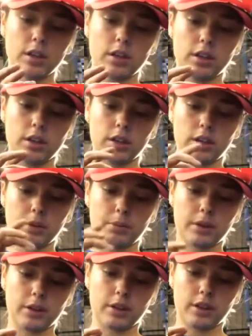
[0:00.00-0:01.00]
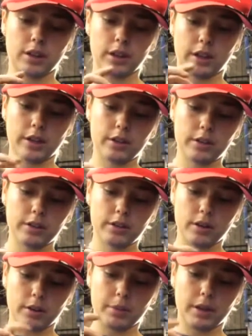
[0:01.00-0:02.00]
and put a thin layer
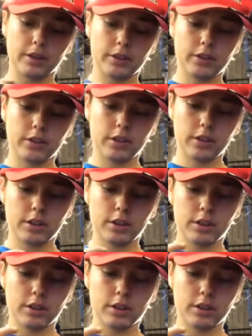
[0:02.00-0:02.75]
on my insert here.